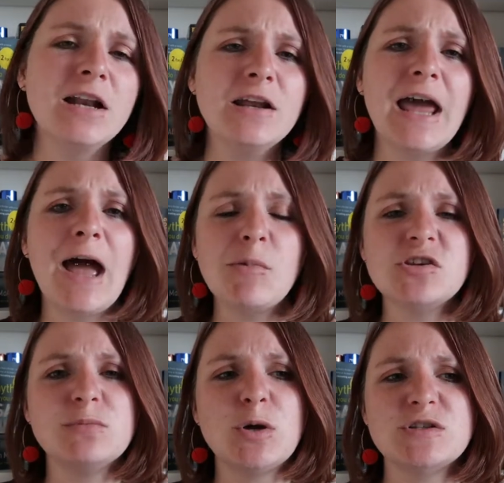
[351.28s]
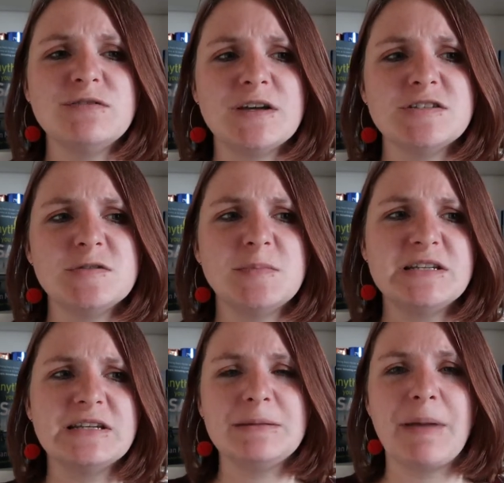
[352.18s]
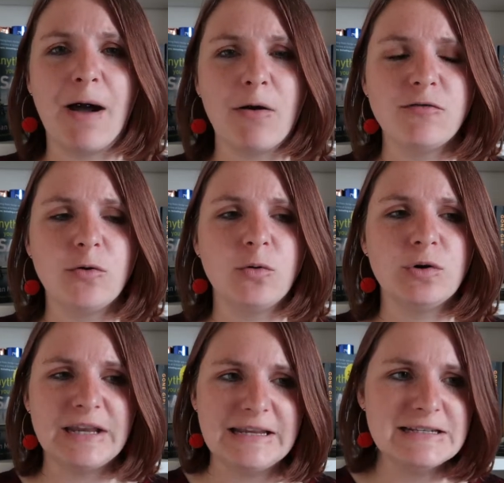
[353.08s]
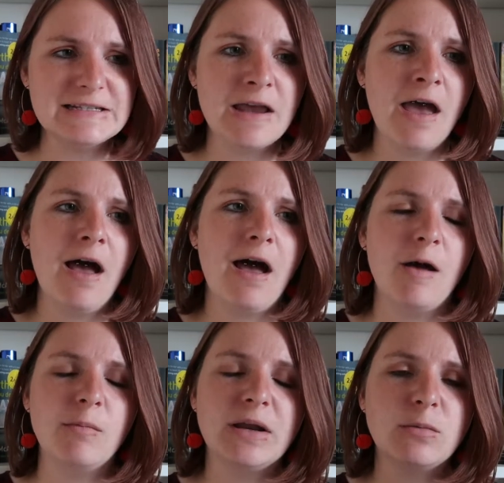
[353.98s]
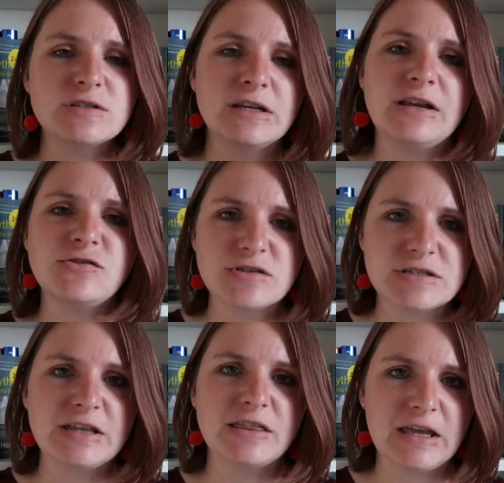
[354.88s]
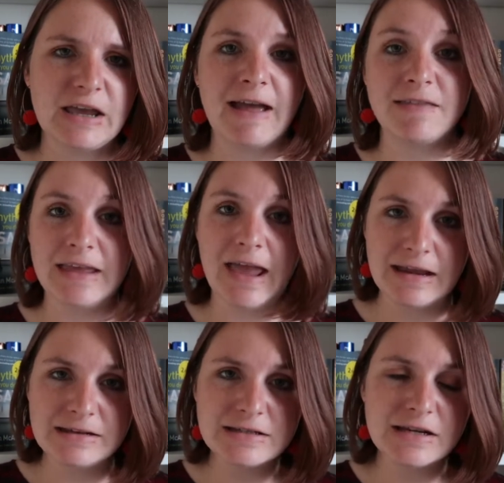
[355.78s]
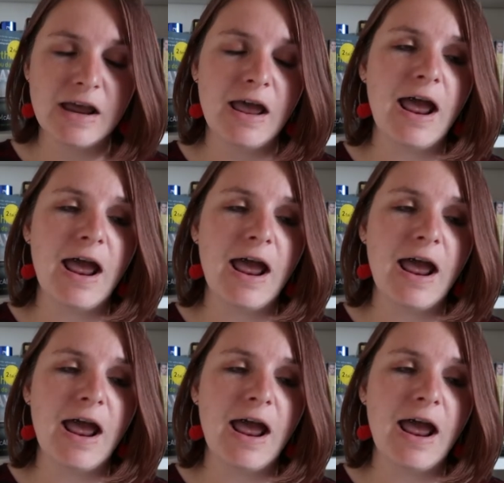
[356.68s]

don't know how much the multiverse is particularly powerful or needed, but it was an interesting thing at the end.